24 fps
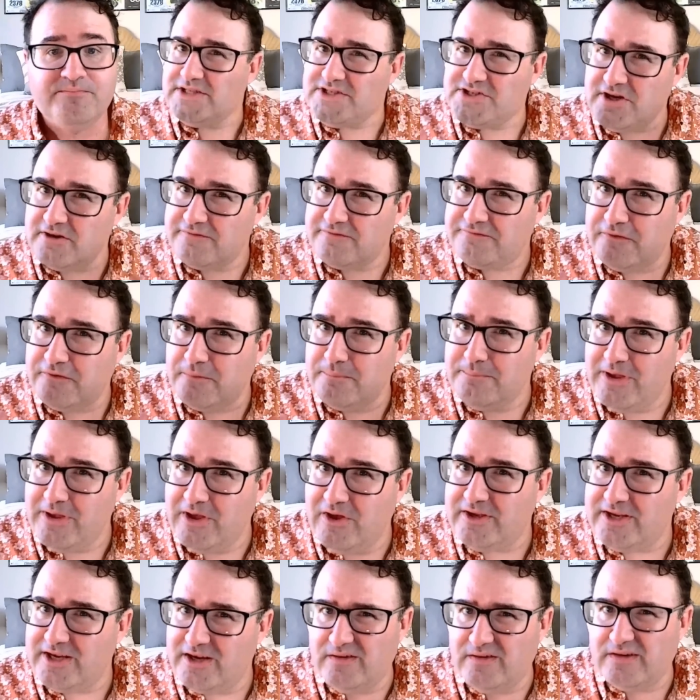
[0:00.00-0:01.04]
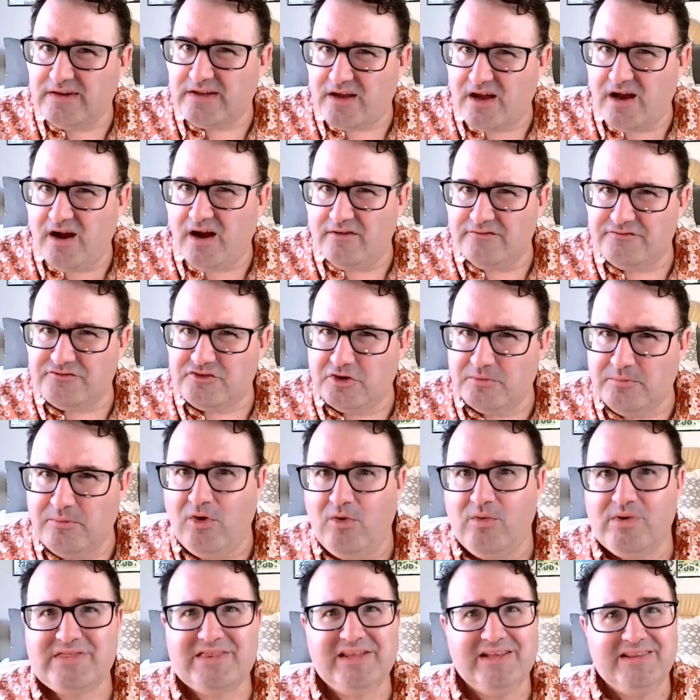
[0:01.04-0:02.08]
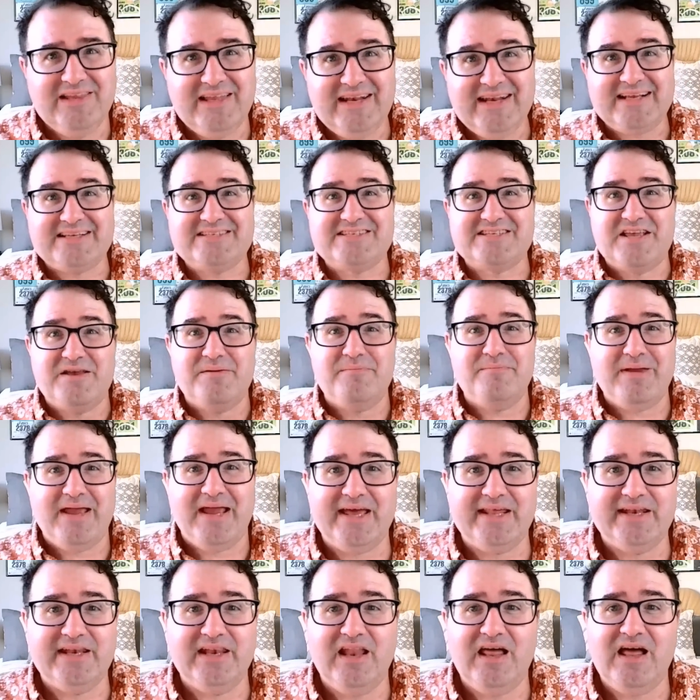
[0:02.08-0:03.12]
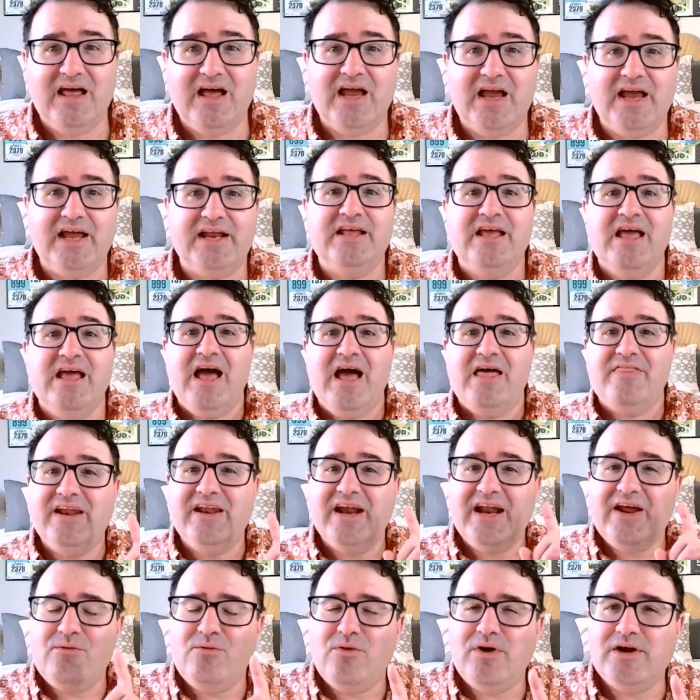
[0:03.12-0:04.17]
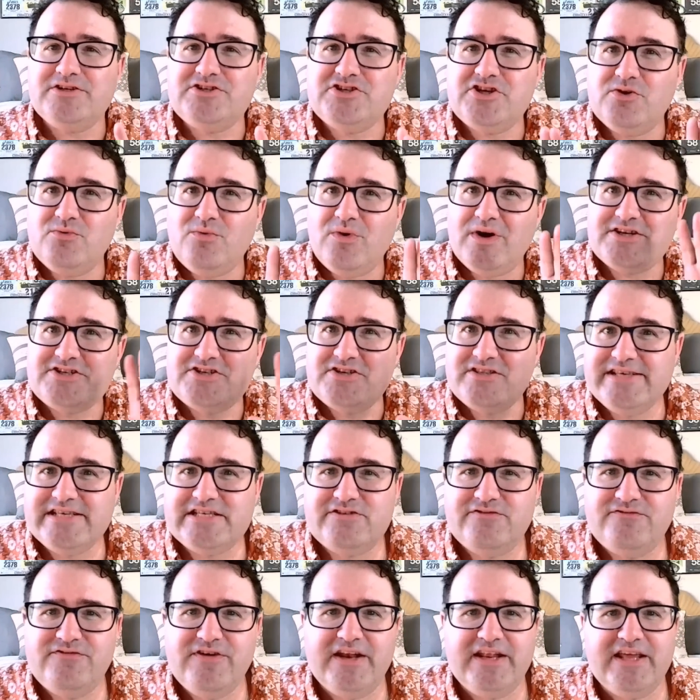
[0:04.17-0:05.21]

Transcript: Once you're familiar and comfortable with the Linux command line, then I want you to watch this